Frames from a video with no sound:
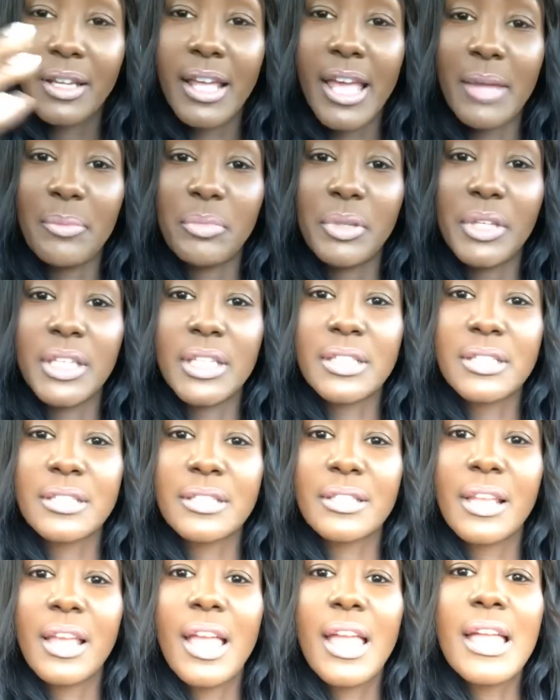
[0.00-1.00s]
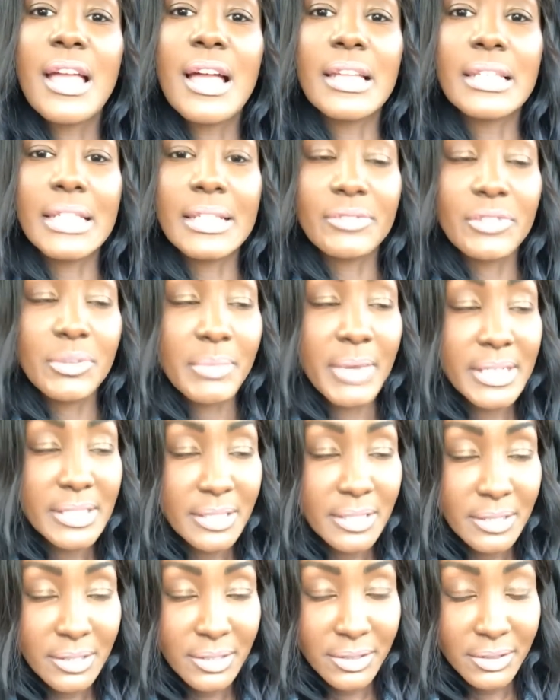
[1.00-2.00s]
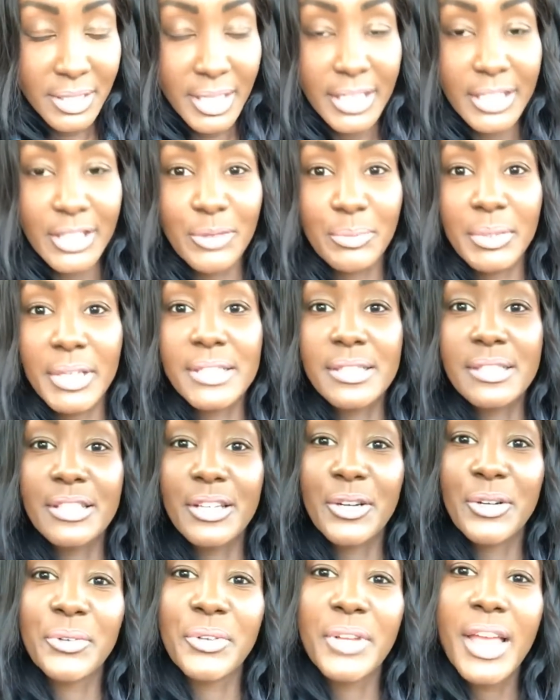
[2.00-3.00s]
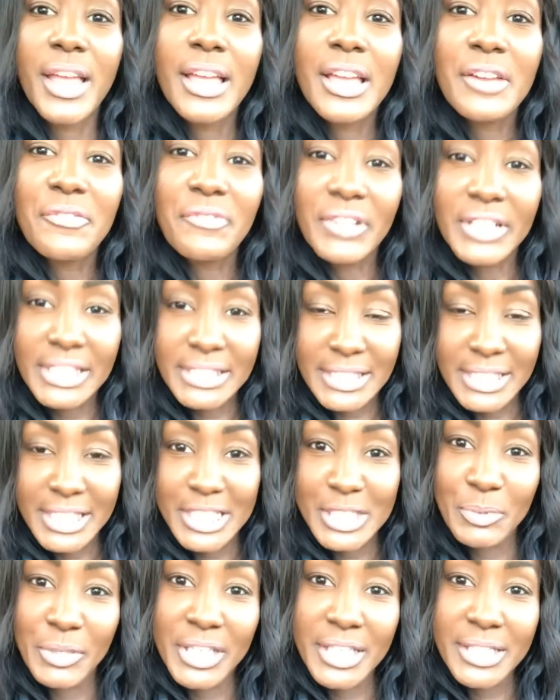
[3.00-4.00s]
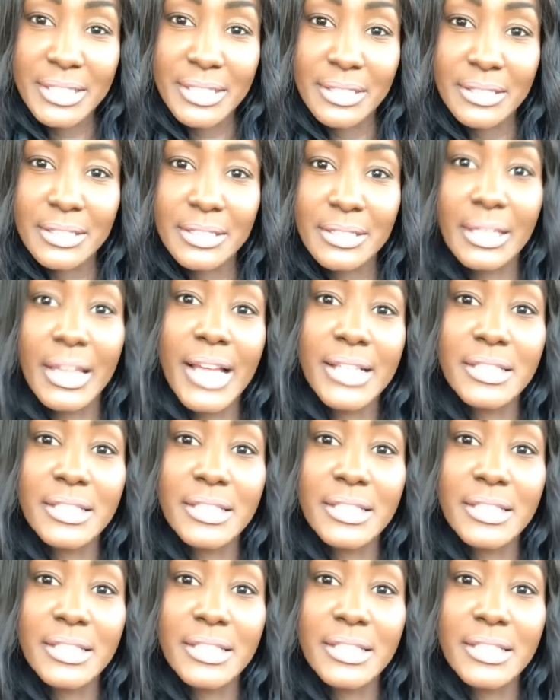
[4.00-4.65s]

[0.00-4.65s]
at peace. I love you, my sister. Thank you, Blessed Tone. Felicity Speaks sends lots